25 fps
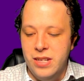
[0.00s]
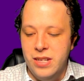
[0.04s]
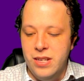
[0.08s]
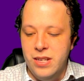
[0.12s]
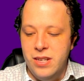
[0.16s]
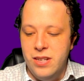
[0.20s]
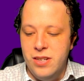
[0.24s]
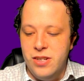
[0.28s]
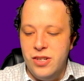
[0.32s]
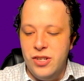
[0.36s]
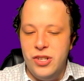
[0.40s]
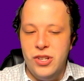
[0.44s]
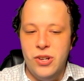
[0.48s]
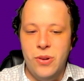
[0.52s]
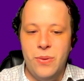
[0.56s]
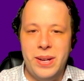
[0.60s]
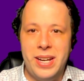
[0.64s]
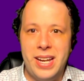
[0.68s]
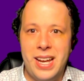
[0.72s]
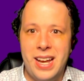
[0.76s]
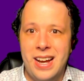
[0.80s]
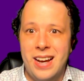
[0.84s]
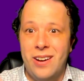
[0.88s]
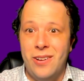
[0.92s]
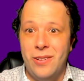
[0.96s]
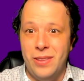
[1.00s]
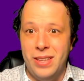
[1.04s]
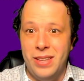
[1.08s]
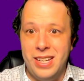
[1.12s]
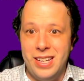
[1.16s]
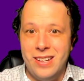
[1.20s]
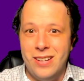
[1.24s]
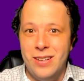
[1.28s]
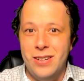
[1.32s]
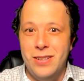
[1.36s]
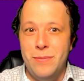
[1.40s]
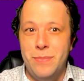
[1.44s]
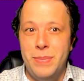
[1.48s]
showing how they
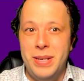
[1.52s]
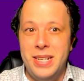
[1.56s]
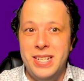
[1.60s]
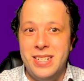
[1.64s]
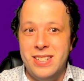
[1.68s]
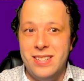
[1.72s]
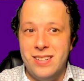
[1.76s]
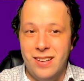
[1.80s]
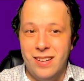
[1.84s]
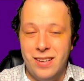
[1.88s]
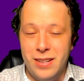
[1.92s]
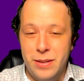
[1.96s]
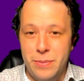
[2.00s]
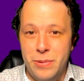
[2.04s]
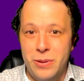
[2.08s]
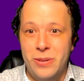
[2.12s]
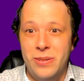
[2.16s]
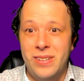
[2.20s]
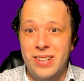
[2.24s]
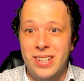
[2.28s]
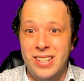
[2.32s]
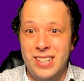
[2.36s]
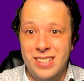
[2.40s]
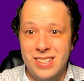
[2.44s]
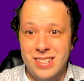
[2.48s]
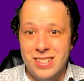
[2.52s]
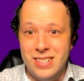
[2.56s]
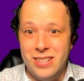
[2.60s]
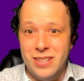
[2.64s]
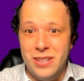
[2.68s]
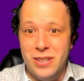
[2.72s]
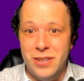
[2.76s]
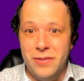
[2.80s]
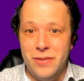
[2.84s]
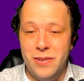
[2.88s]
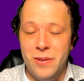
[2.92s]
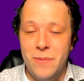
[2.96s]
could be soluble and dissolve.